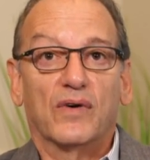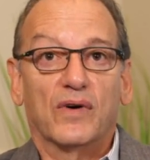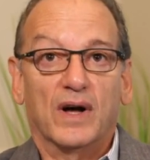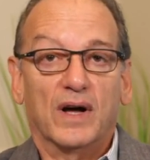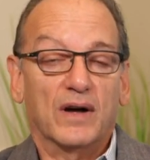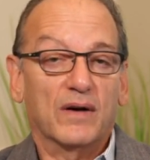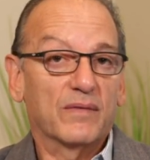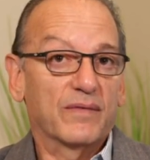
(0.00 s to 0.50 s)

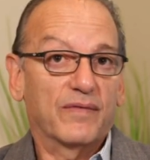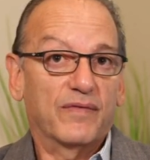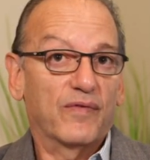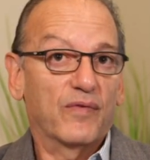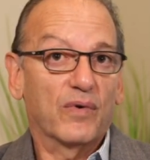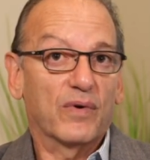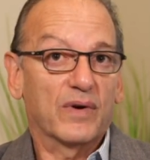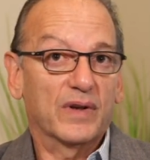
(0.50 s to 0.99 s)

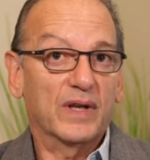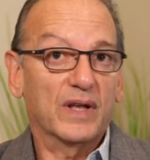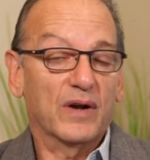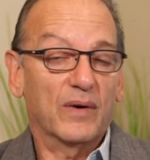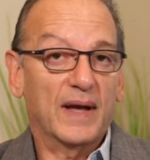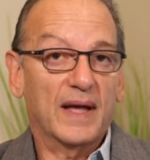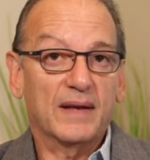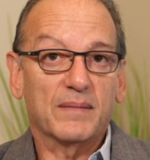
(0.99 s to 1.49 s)

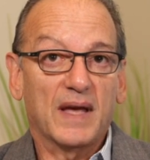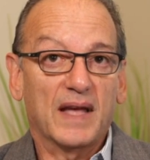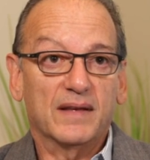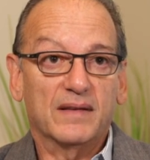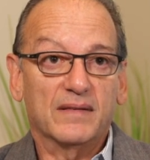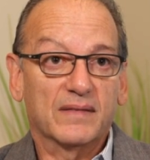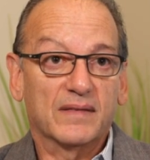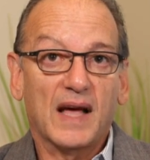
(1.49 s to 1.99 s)

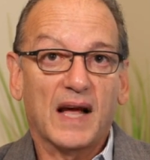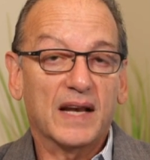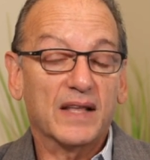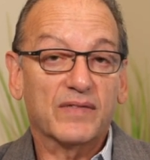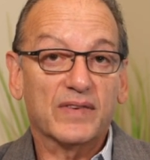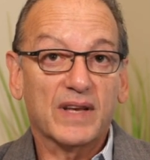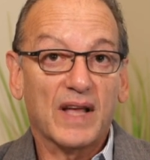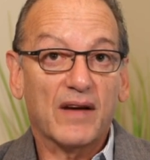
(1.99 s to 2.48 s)
and not
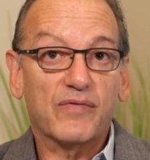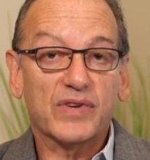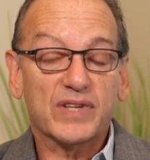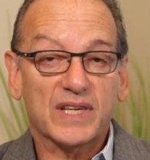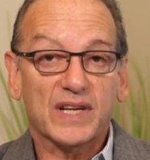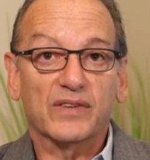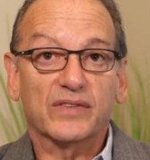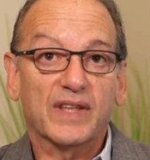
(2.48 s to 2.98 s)
even every
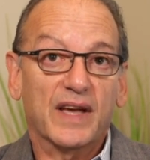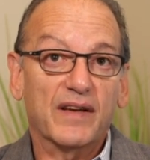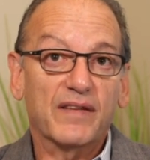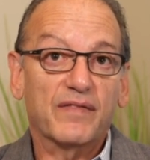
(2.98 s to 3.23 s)
single day.